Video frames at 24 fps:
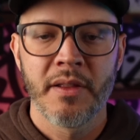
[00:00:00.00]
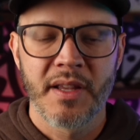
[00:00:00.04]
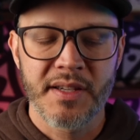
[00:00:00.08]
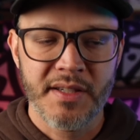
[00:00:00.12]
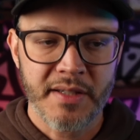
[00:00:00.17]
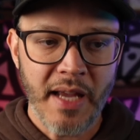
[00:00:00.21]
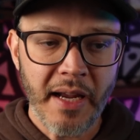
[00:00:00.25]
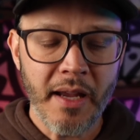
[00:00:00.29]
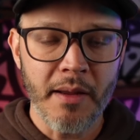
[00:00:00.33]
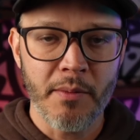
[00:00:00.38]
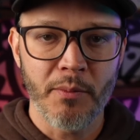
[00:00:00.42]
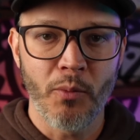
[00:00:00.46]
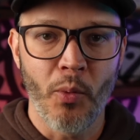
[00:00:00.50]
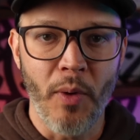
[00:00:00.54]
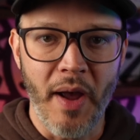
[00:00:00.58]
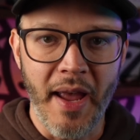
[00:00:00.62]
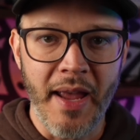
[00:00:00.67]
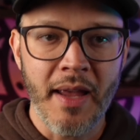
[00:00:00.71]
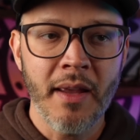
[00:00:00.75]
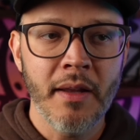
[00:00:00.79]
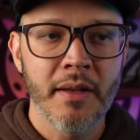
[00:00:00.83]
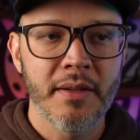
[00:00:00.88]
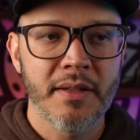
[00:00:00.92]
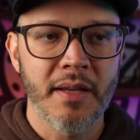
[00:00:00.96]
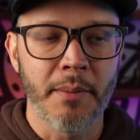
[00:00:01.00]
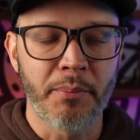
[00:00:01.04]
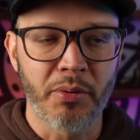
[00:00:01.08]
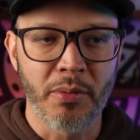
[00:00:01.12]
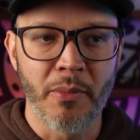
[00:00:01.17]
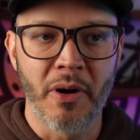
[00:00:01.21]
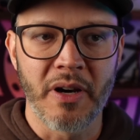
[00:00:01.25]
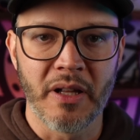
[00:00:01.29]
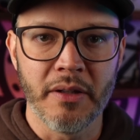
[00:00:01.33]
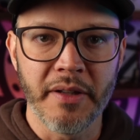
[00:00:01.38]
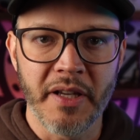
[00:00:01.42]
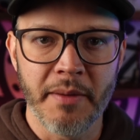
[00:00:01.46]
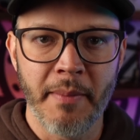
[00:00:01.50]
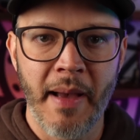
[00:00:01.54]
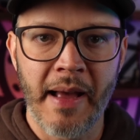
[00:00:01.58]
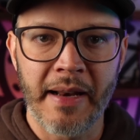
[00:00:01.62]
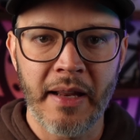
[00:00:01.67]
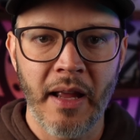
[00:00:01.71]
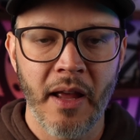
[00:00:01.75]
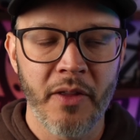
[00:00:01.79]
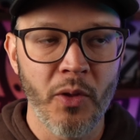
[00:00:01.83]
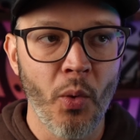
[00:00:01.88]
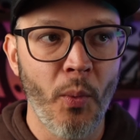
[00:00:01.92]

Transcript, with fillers: The second way to promote a lead magnet,